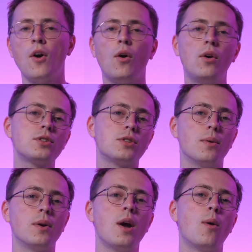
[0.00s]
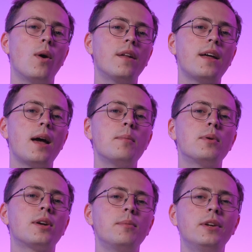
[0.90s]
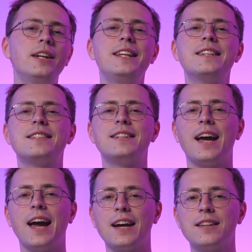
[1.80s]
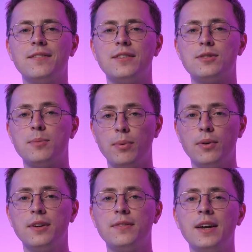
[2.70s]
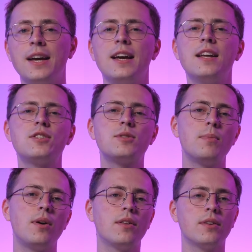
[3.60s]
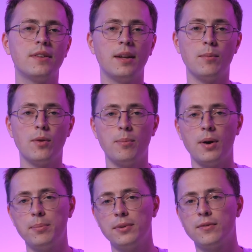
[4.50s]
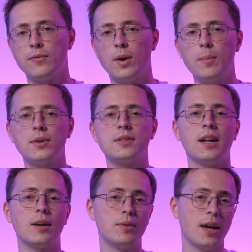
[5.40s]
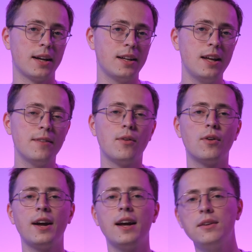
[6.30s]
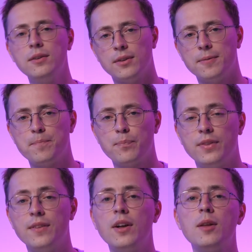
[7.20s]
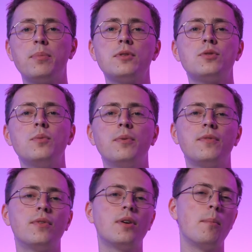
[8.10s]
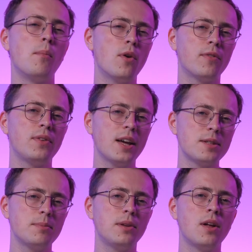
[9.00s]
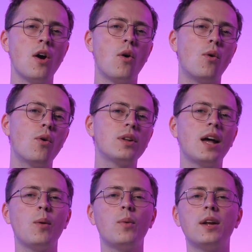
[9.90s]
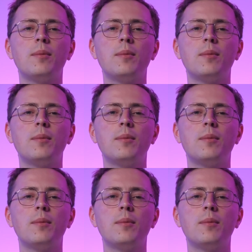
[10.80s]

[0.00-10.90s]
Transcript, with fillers: Also, while the Ember community is active and supportive, it's smaller than more popular frameworks like React Native or Angular. Developers who prefer a more flexible or lightweight